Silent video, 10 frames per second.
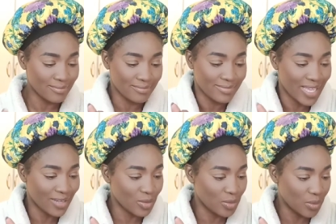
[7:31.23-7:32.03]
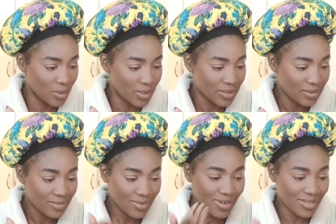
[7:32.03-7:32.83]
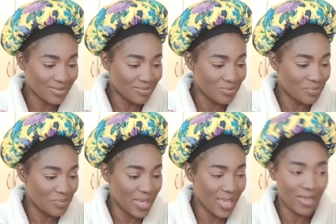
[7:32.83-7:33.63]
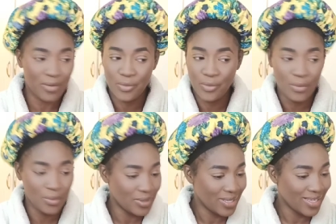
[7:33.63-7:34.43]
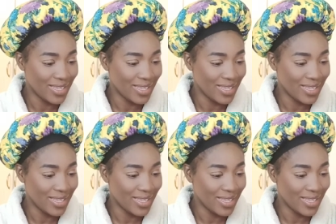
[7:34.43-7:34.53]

mm, that gold cotton bay Woo.